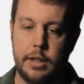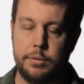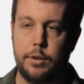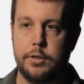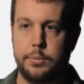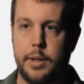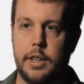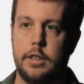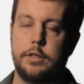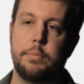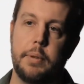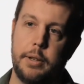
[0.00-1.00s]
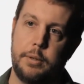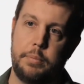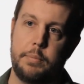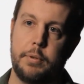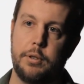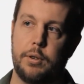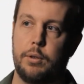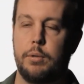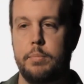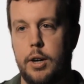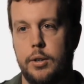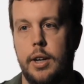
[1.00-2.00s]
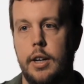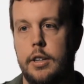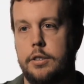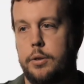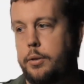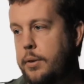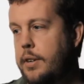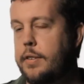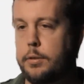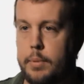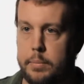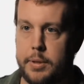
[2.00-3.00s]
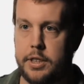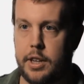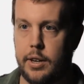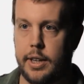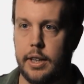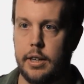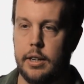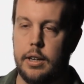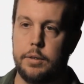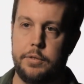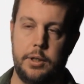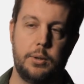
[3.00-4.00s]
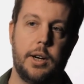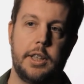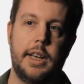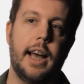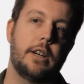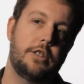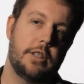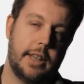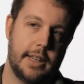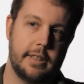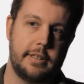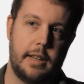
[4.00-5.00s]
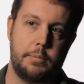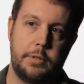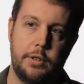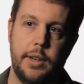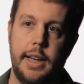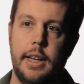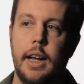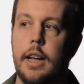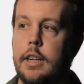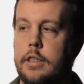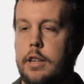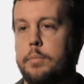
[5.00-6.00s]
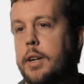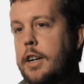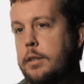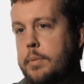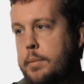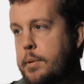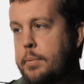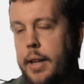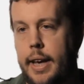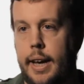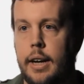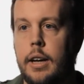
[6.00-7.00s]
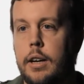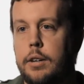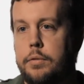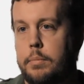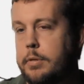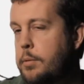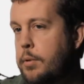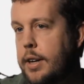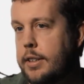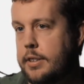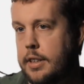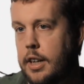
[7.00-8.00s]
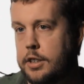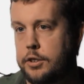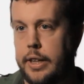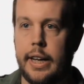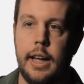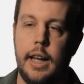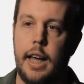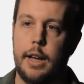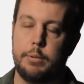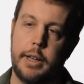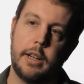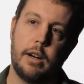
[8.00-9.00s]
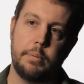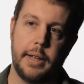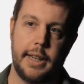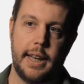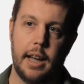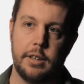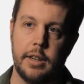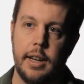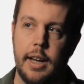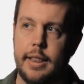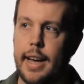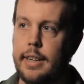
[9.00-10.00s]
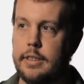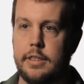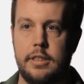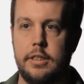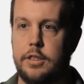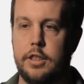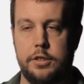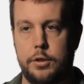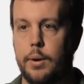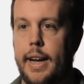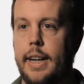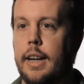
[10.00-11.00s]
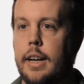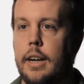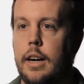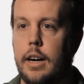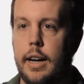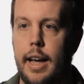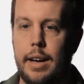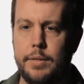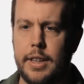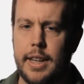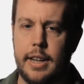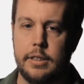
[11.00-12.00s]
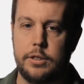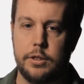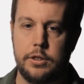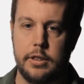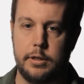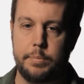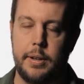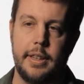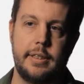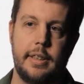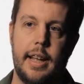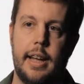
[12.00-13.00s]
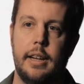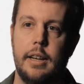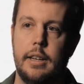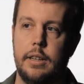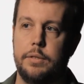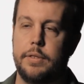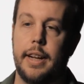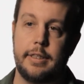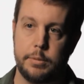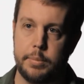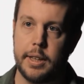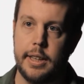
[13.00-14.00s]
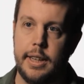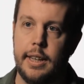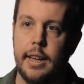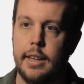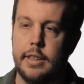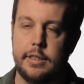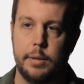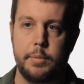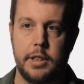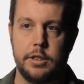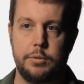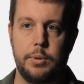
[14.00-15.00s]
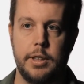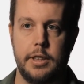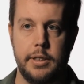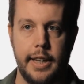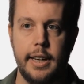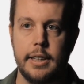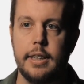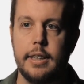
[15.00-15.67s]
And then, of course, we can also play with people who are remote. So 3 of us might be sharing a view on the couch looking at the same screen. Someone else might be playing from somewhere else in the country, and we can all play together. That is just great. Having that social experience and that flexibility is something that's really unique.